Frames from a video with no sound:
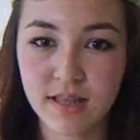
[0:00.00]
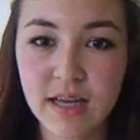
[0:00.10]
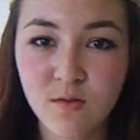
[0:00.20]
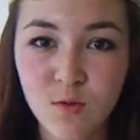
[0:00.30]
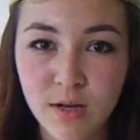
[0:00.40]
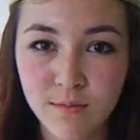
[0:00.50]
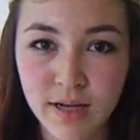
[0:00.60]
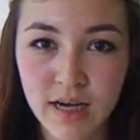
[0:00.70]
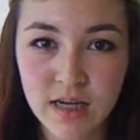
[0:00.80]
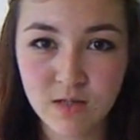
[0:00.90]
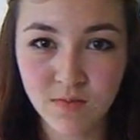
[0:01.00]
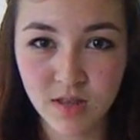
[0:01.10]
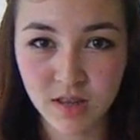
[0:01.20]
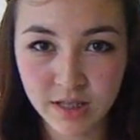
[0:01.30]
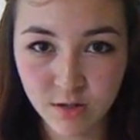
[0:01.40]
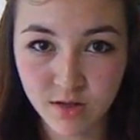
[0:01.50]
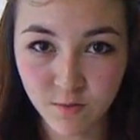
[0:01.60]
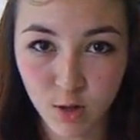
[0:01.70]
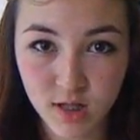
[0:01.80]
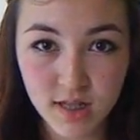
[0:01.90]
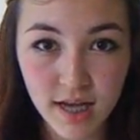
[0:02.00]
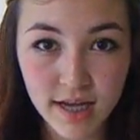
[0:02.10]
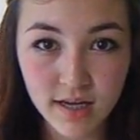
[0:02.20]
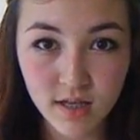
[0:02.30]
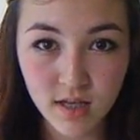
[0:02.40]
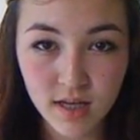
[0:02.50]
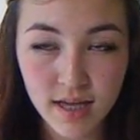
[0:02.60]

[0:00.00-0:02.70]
Then when my husband Leo IV died